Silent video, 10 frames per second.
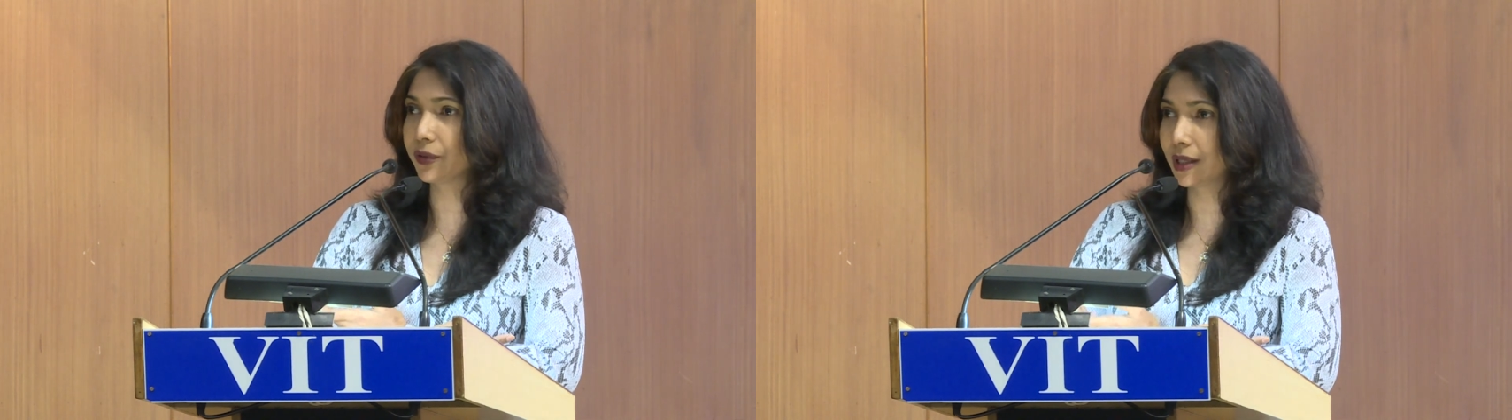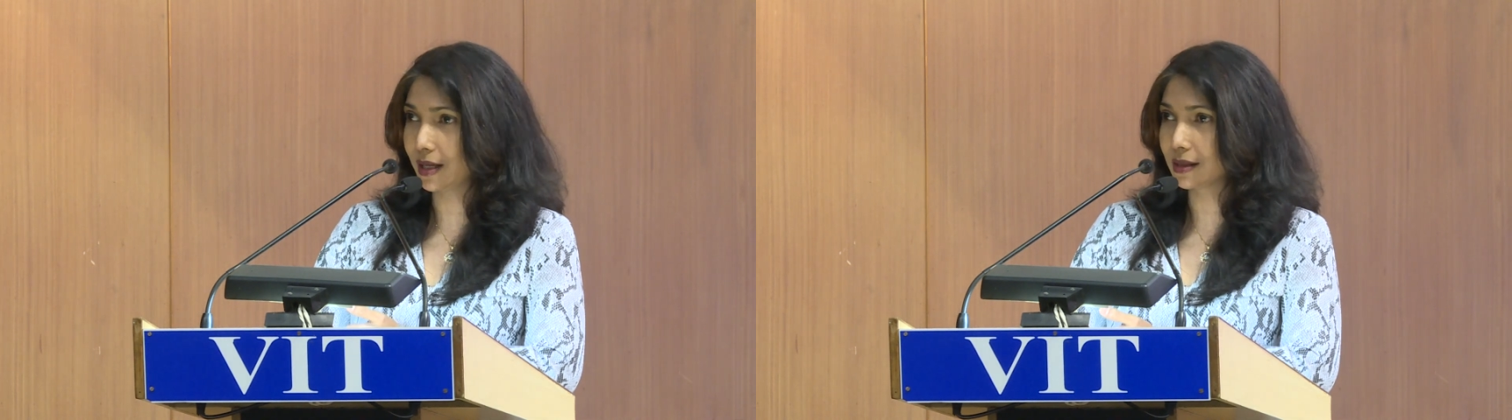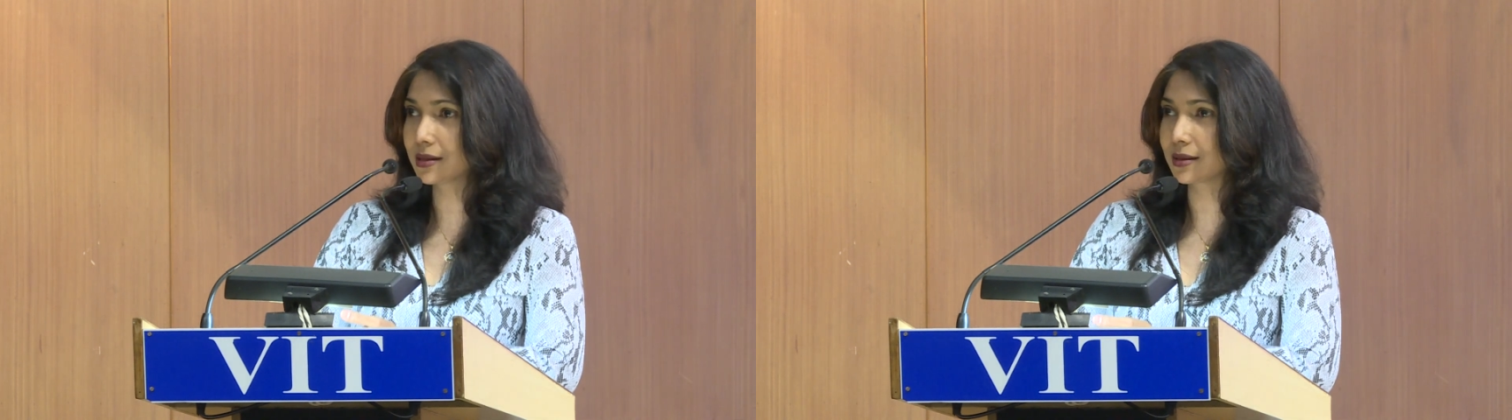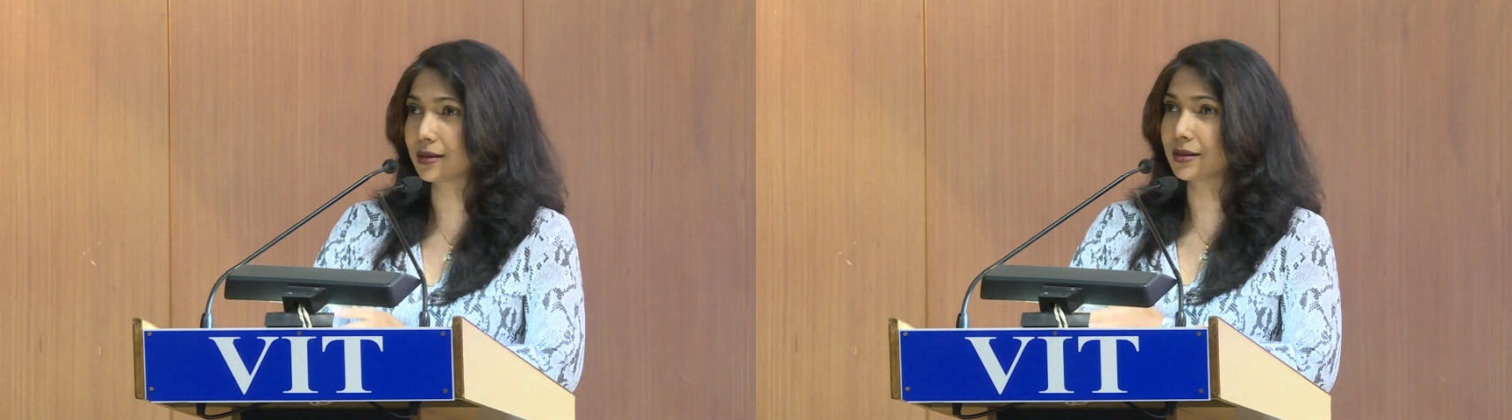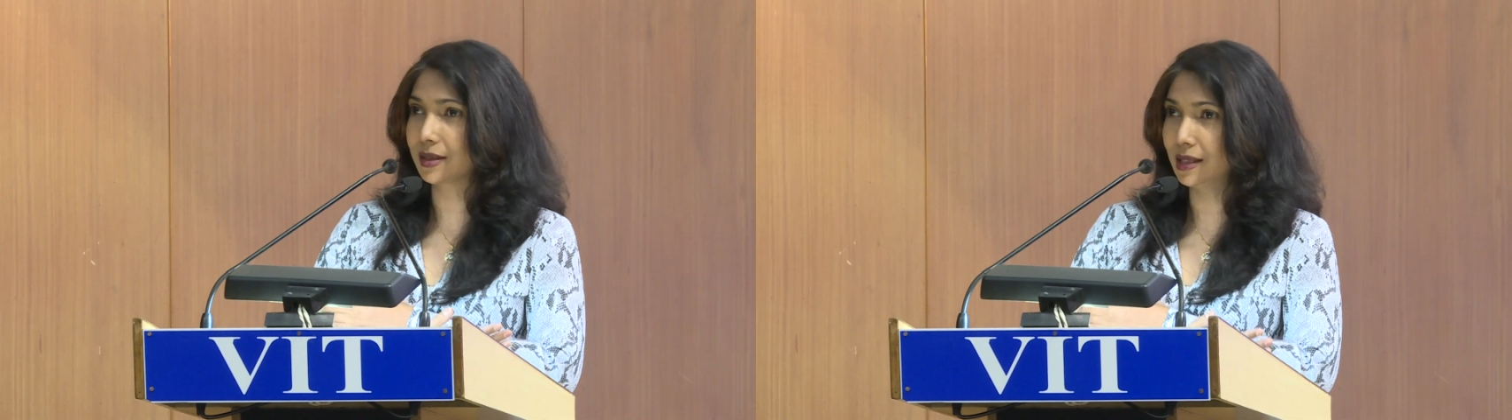our
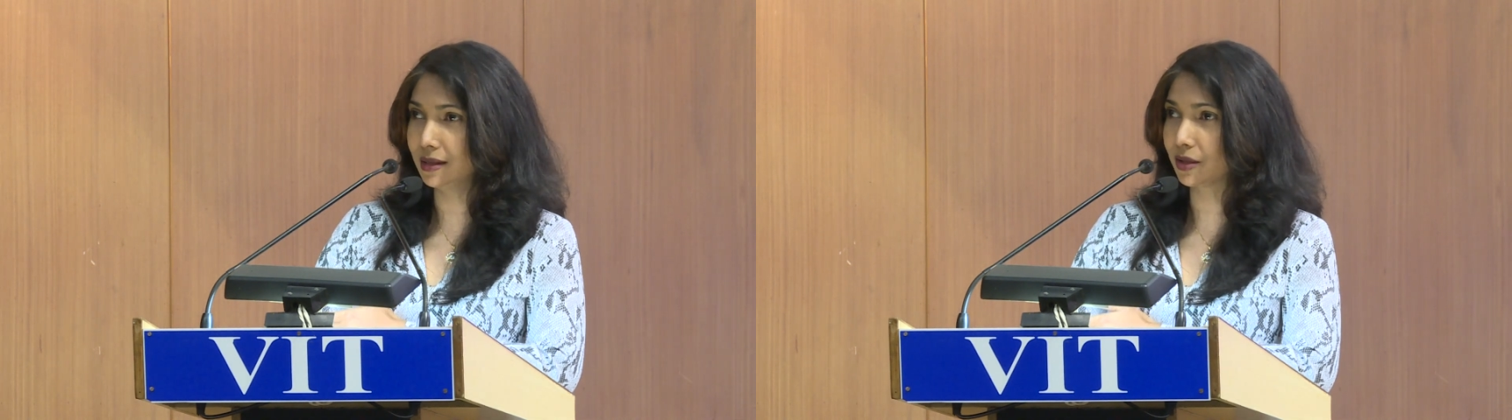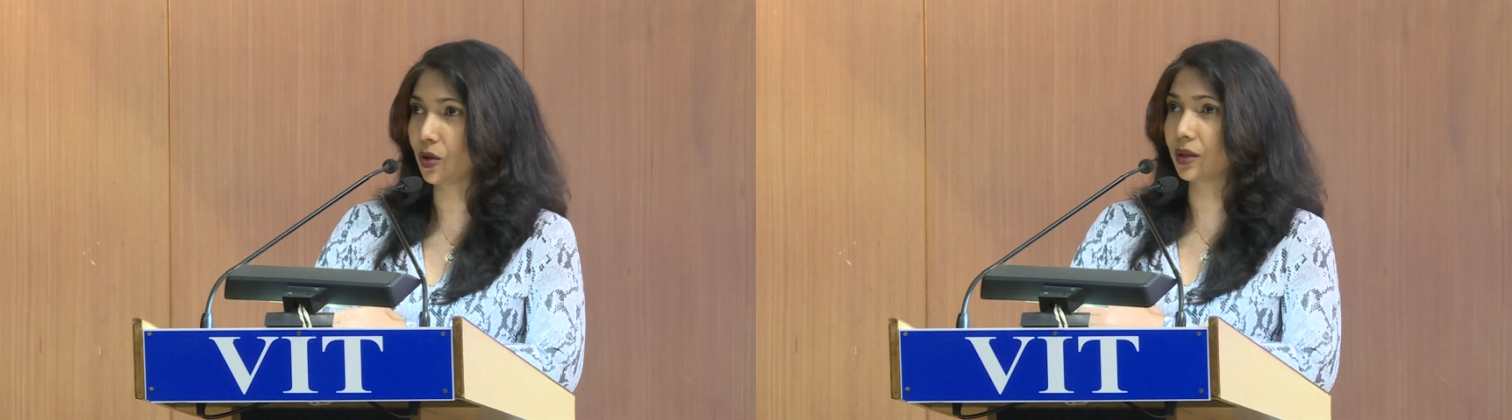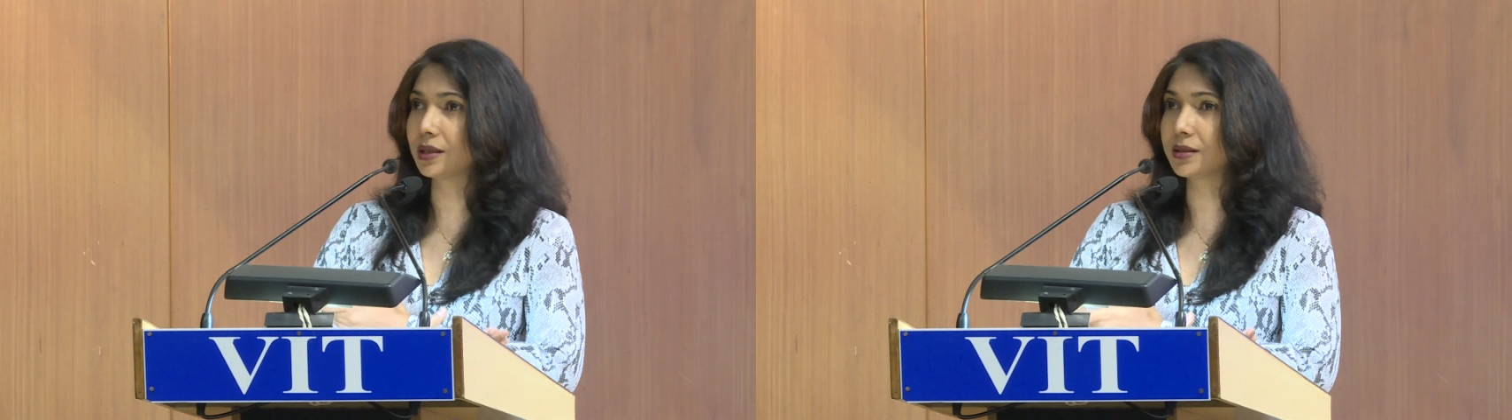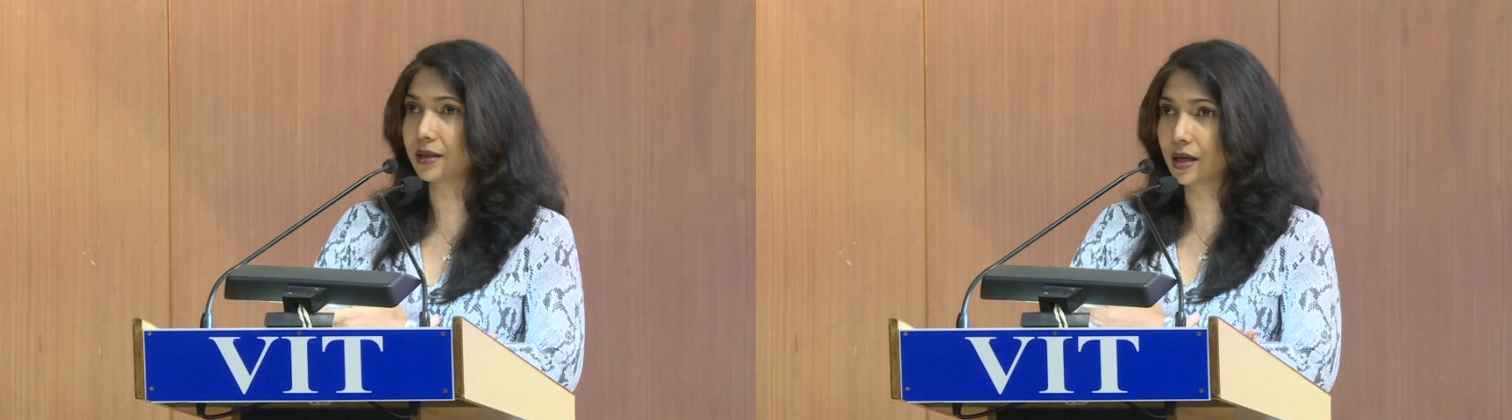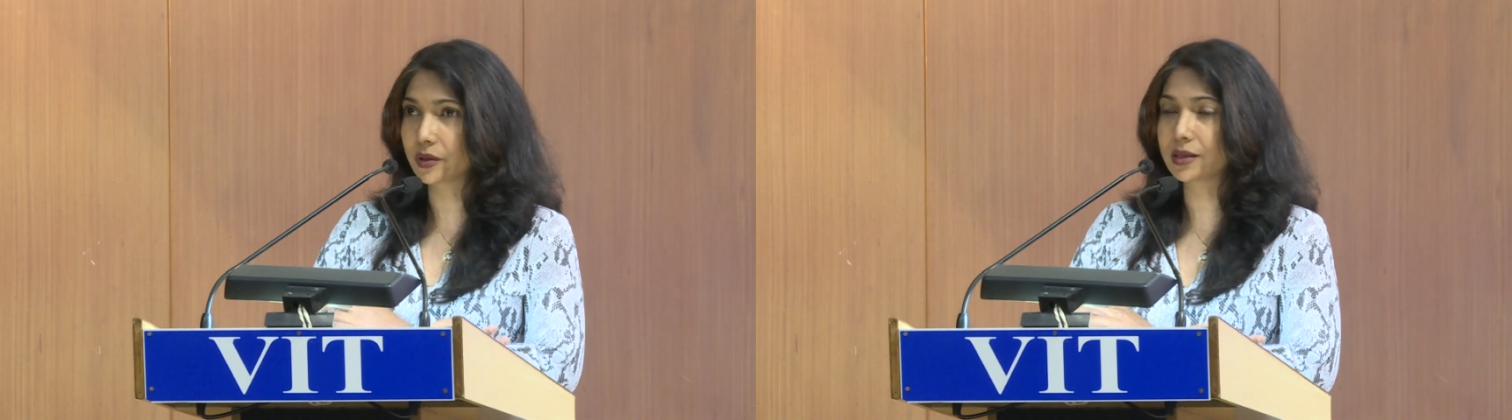youngsters in the college and
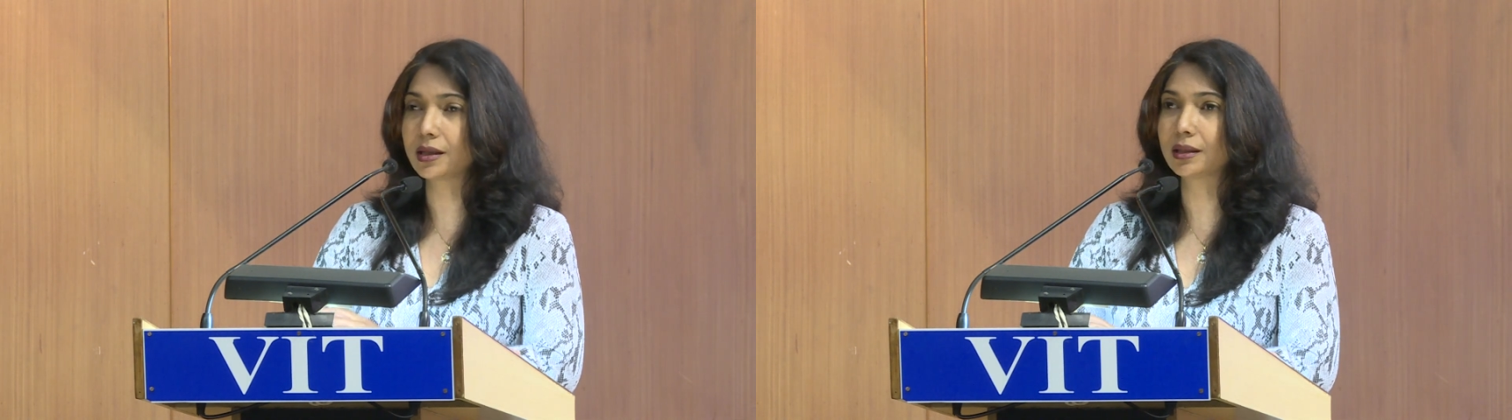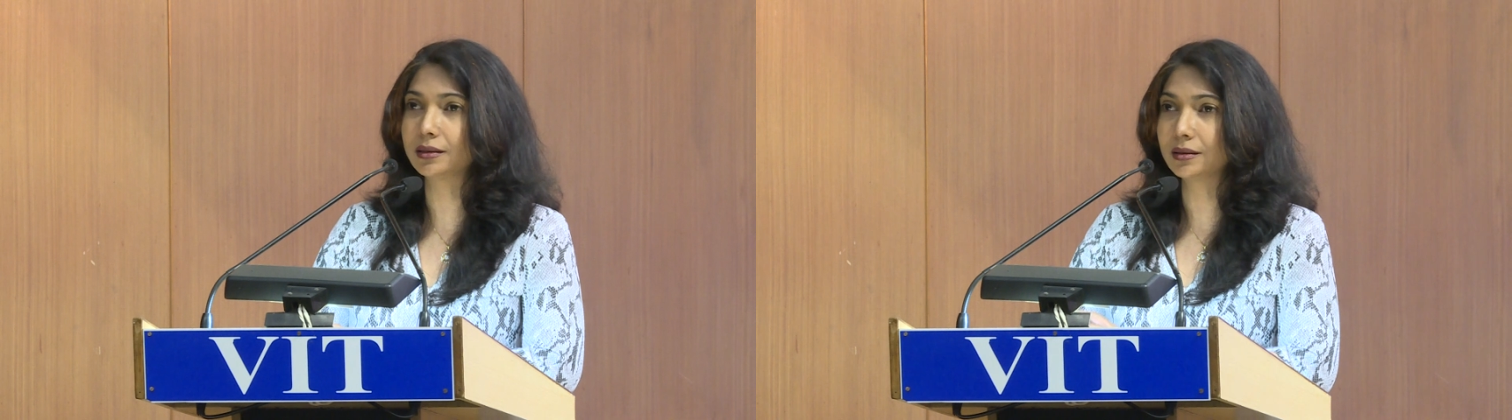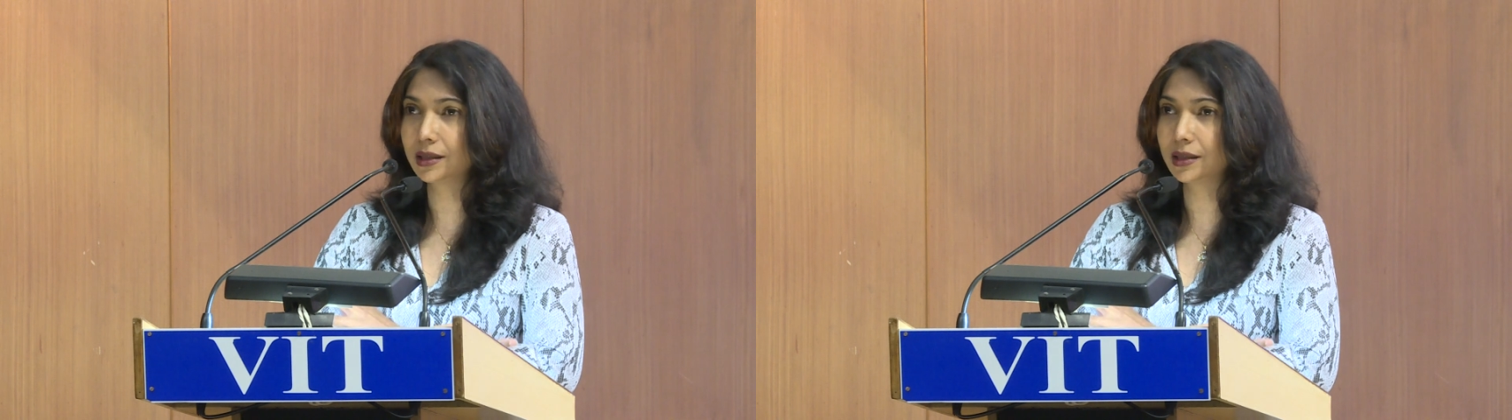outside,